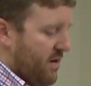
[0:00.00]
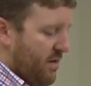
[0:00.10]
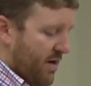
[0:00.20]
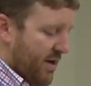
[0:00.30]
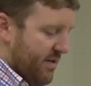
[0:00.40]

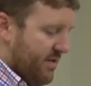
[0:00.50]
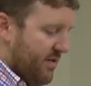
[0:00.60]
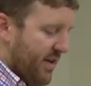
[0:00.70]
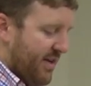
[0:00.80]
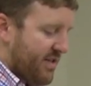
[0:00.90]
All right,
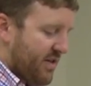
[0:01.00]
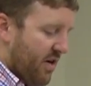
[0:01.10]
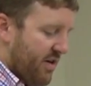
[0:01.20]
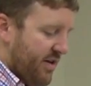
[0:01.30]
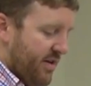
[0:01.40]
so getting
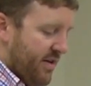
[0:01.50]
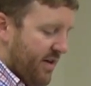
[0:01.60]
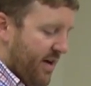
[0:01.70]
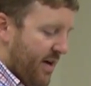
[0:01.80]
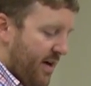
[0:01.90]
started,
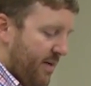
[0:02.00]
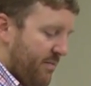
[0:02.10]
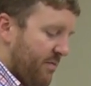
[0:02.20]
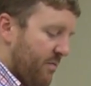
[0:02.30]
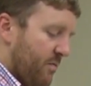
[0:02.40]

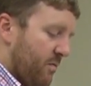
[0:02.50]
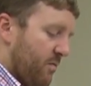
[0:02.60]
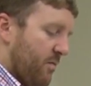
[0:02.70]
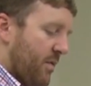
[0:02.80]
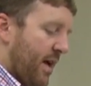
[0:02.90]
um,
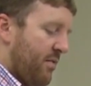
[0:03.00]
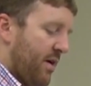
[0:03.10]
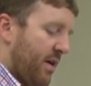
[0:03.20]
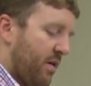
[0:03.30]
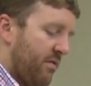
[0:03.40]
kind of
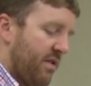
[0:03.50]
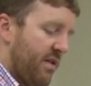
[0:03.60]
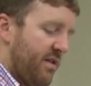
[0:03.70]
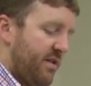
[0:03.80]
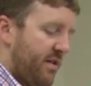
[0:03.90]
wanted to go over
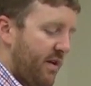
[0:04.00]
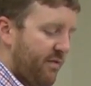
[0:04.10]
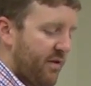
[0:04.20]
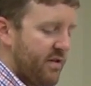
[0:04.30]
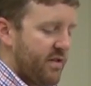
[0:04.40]
the
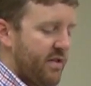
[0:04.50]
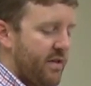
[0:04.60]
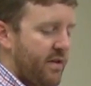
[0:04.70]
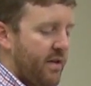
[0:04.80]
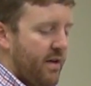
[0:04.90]
difference
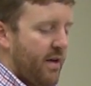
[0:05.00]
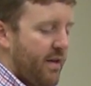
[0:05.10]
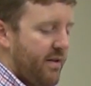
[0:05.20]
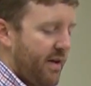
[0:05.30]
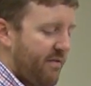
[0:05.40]
in
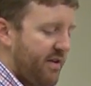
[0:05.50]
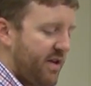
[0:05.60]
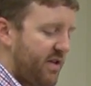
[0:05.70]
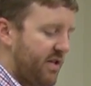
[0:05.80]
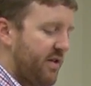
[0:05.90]
uh, the
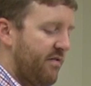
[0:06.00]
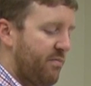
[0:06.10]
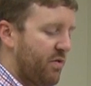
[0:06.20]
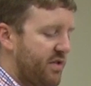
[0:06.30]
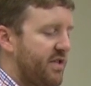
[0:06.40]
definition
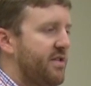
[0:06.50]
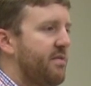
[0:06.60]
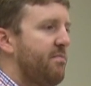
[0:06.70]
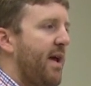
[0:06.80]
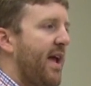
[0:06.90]
of persistent